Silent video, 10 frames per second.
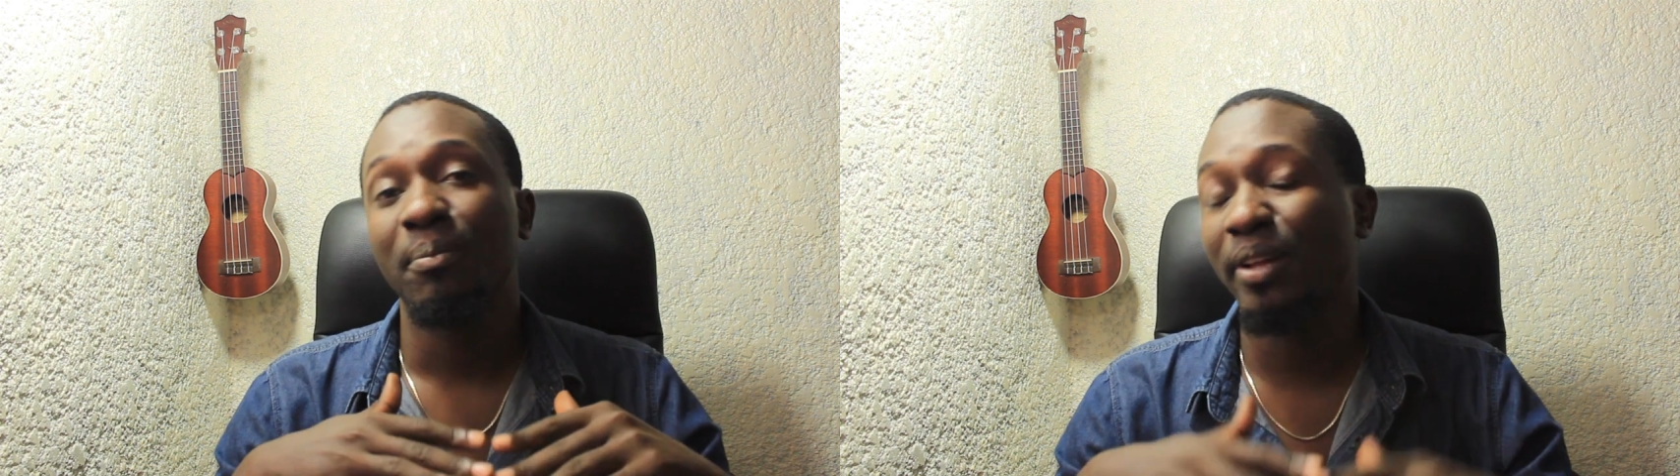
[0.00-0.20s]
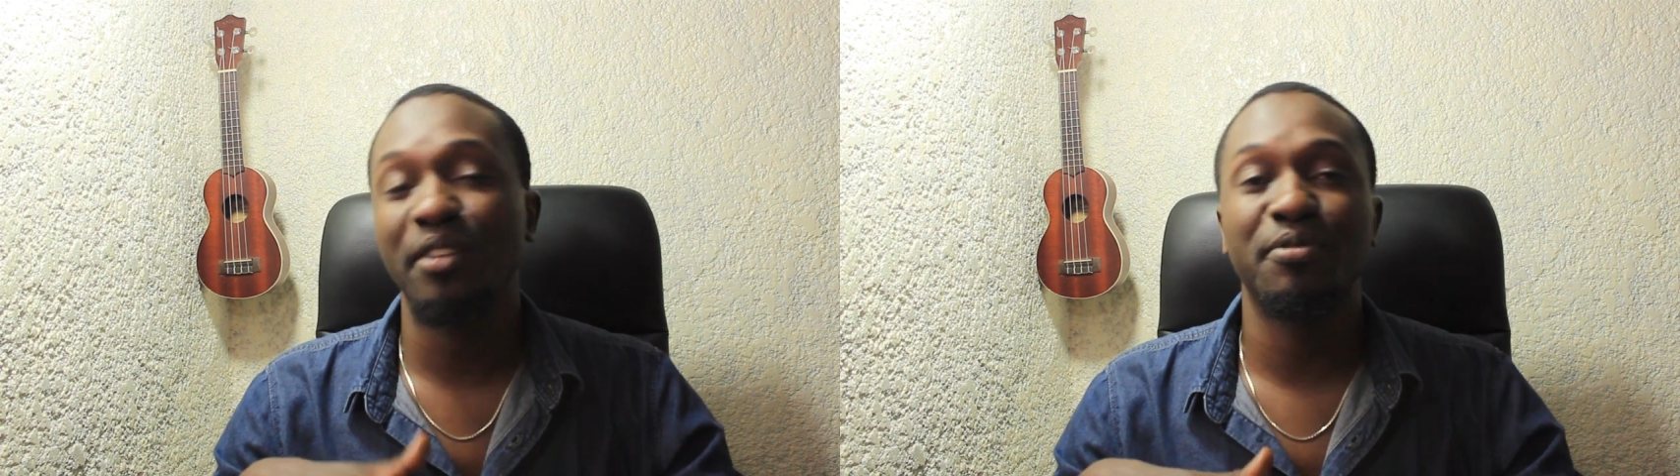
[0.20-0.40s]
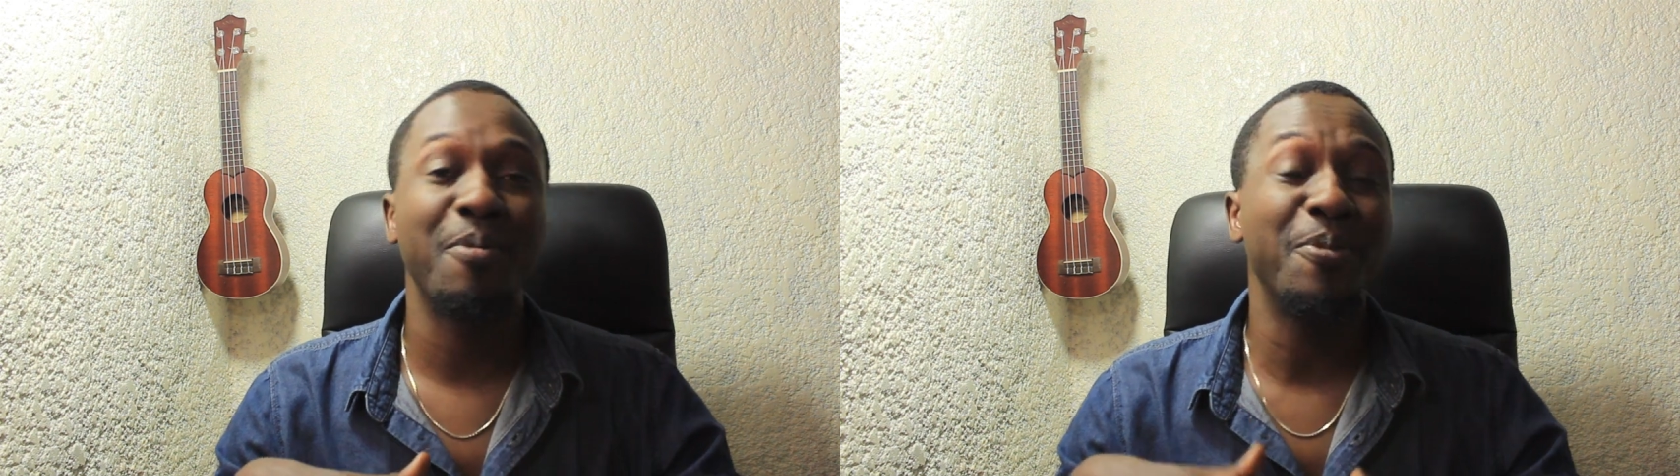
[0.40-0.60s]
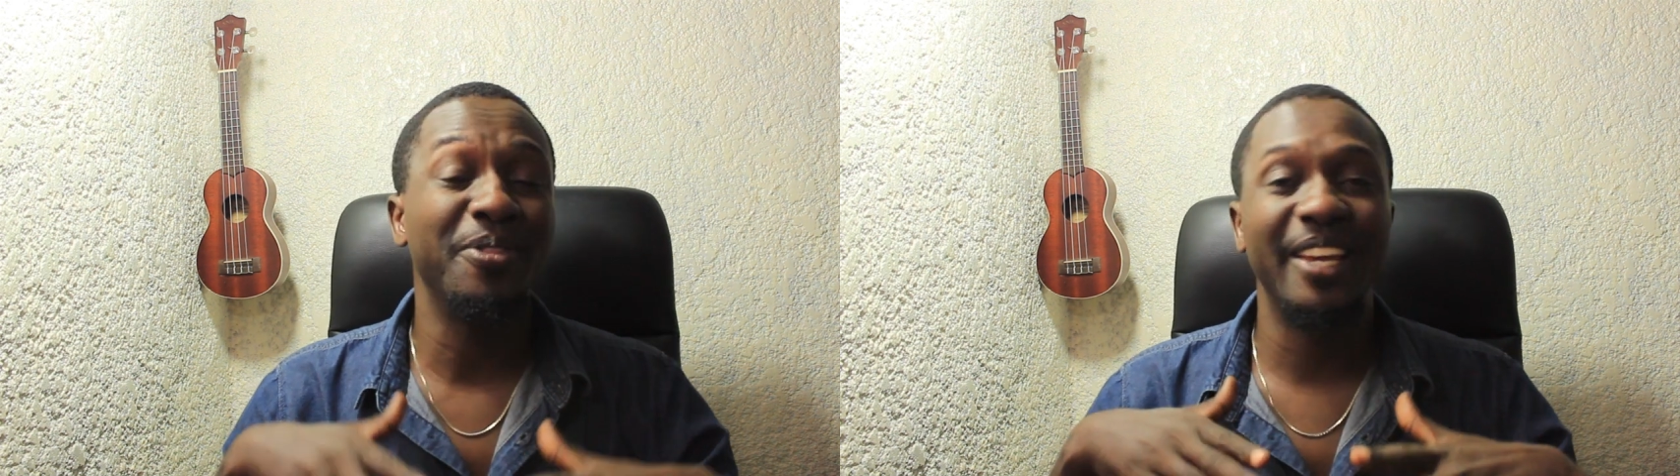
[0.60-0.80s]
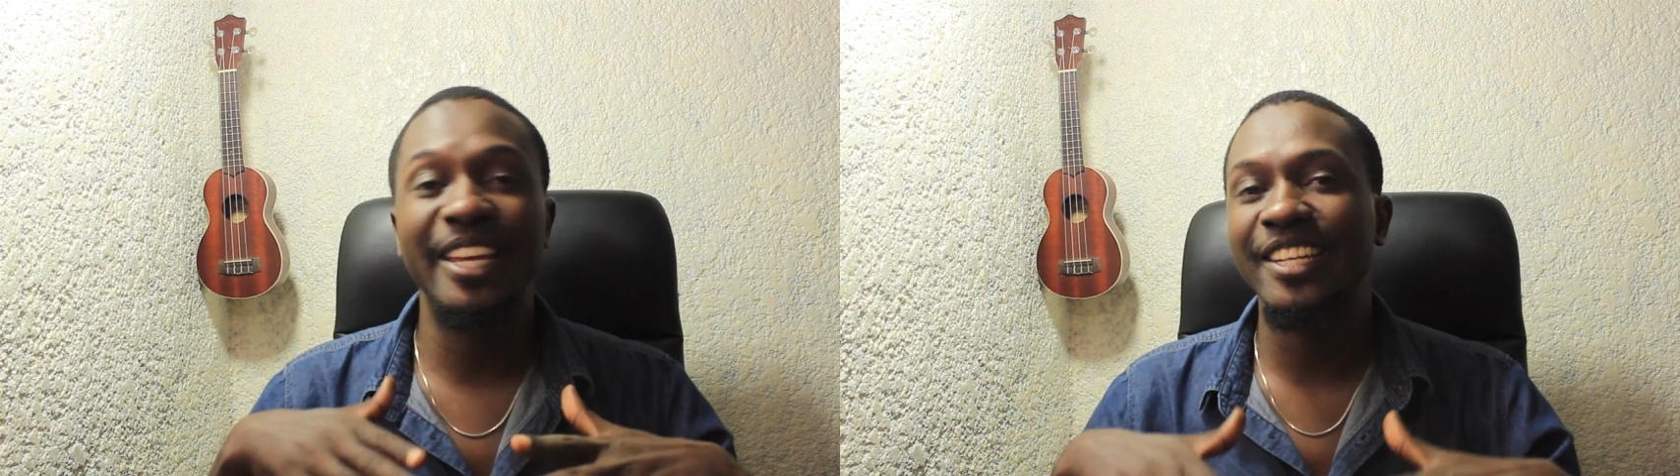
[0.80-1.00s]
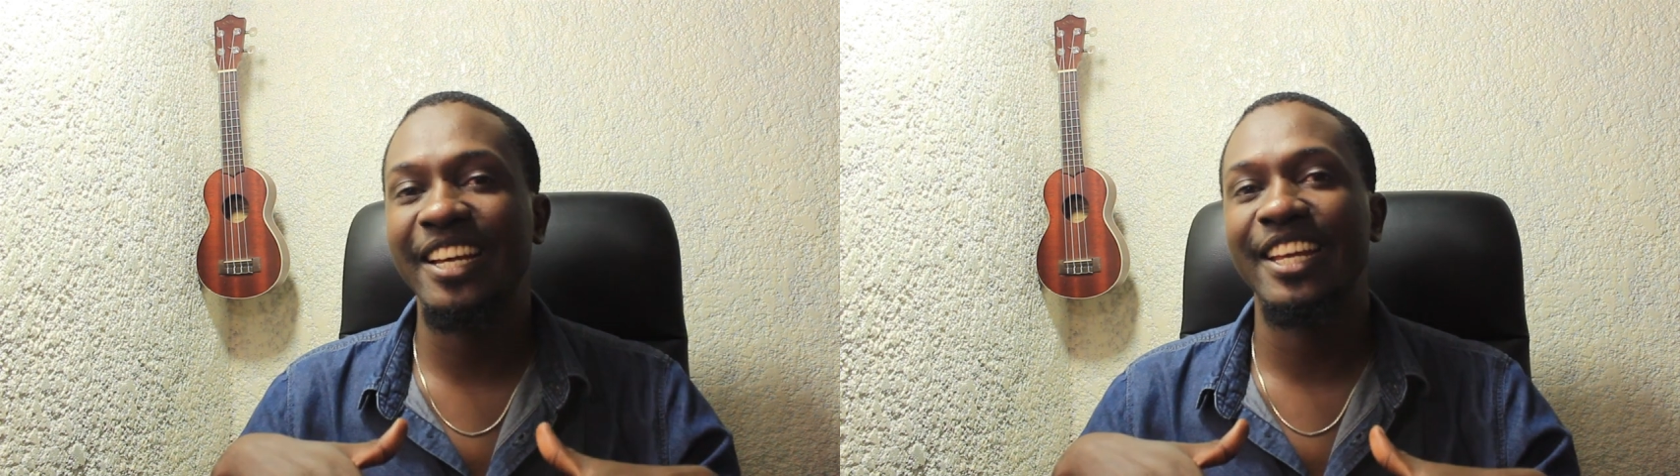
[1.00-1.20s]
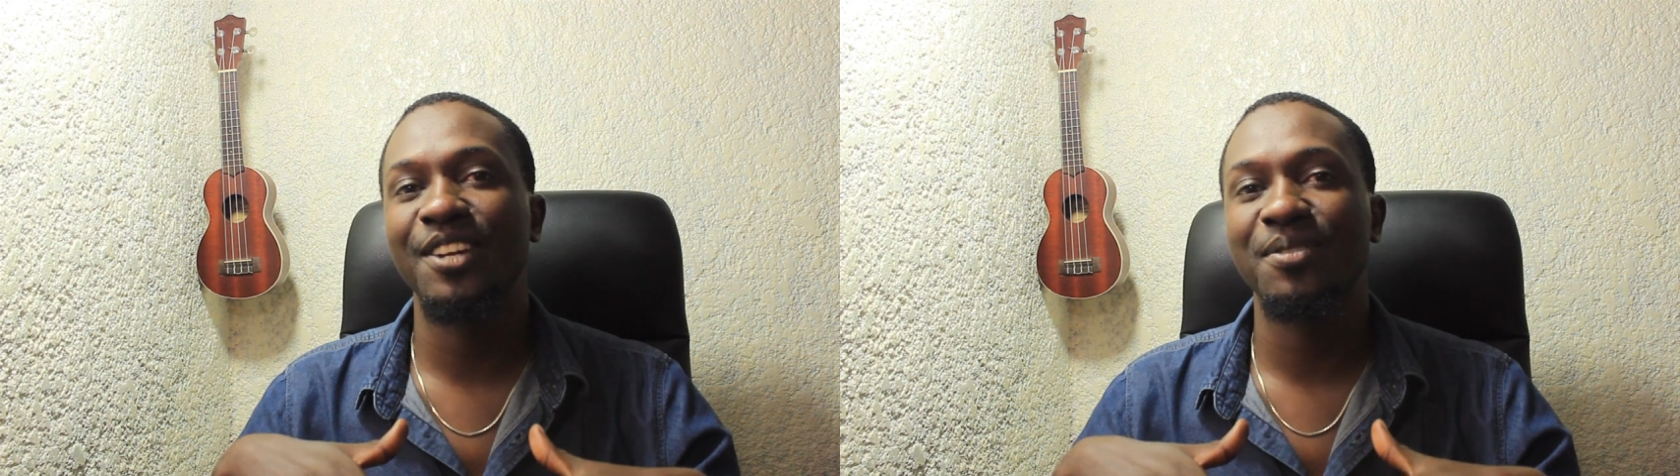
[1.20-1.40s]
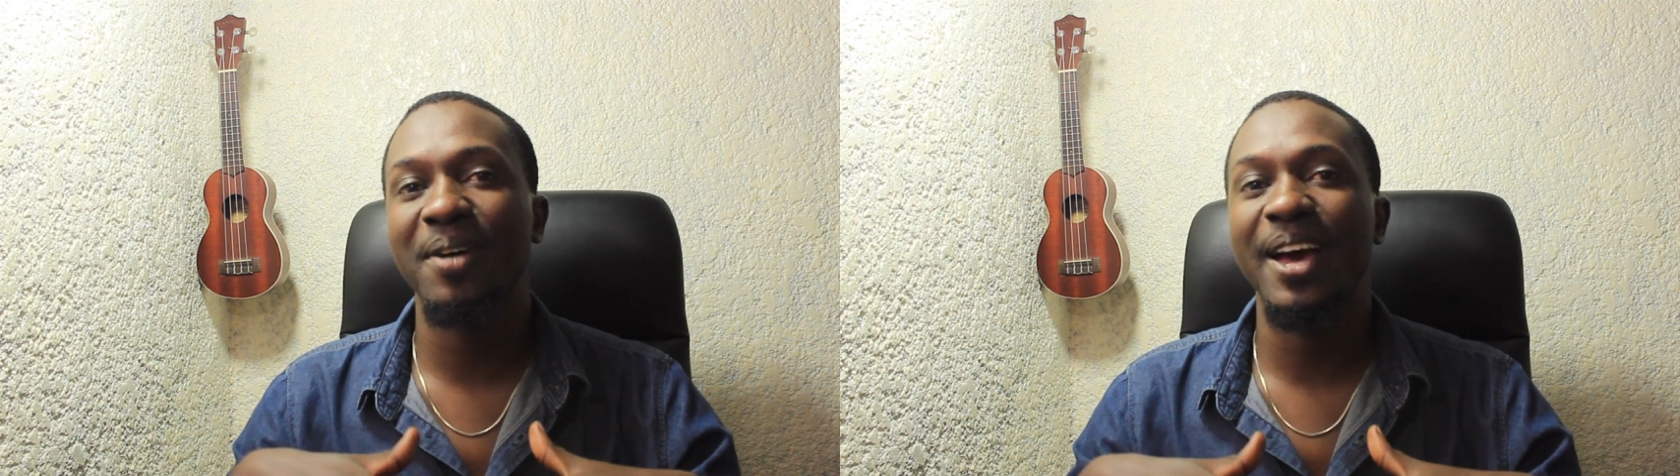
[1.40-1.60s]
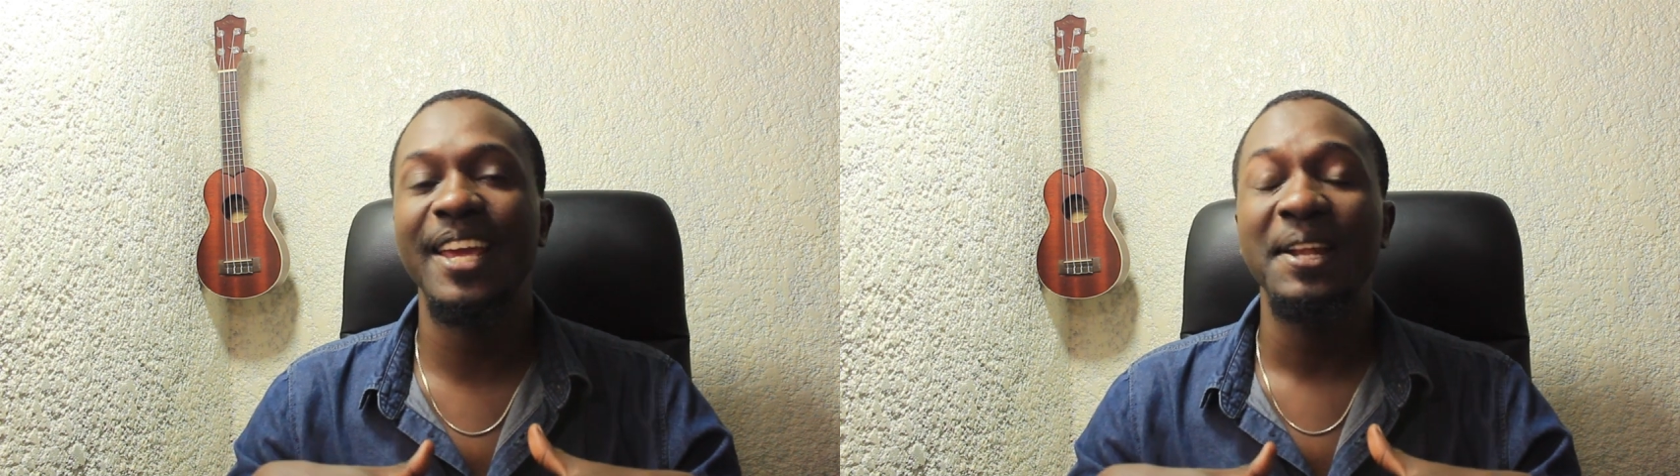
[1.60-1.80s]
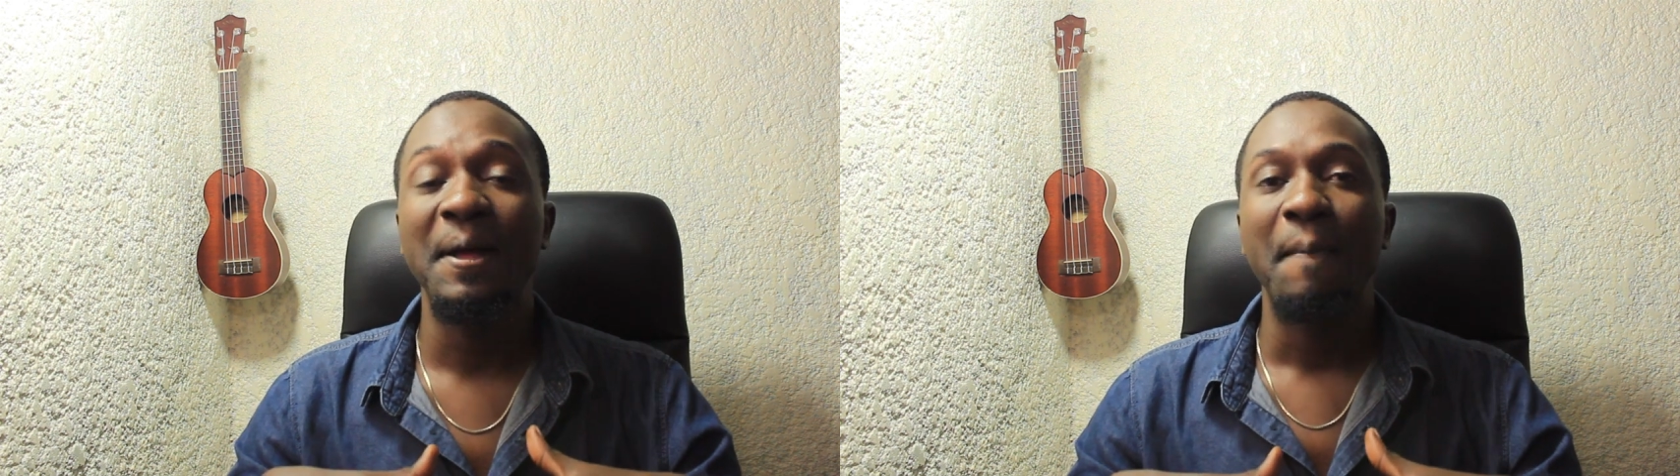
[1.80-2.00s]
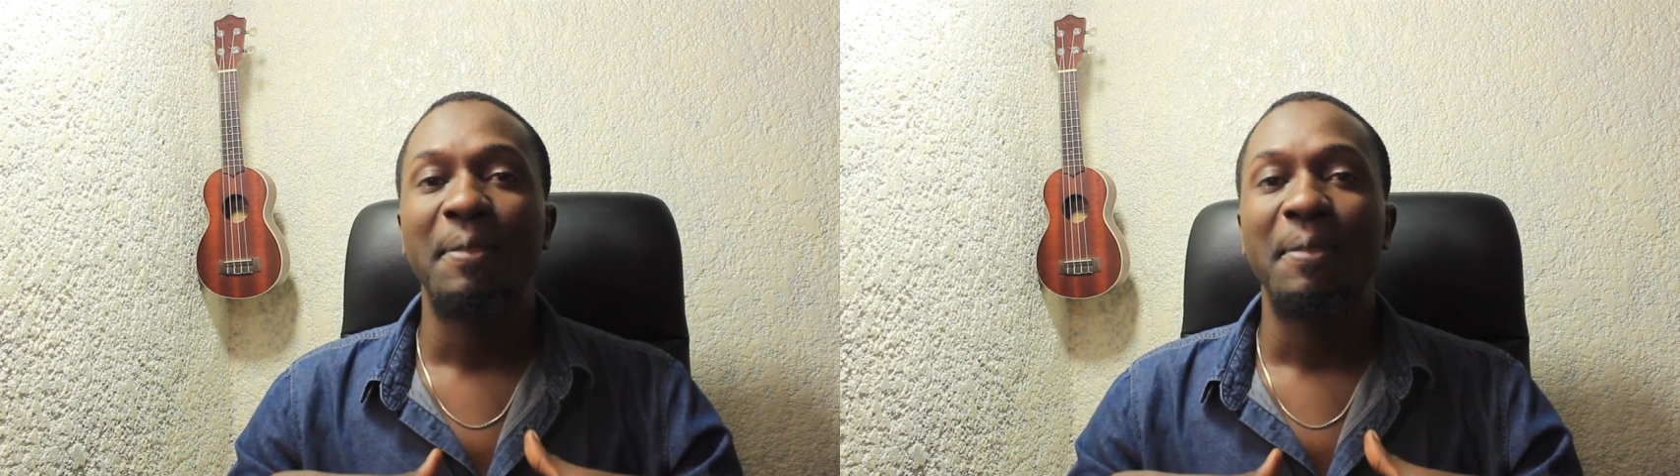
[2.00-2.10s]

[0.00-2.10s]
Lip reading: platform on the internet, right?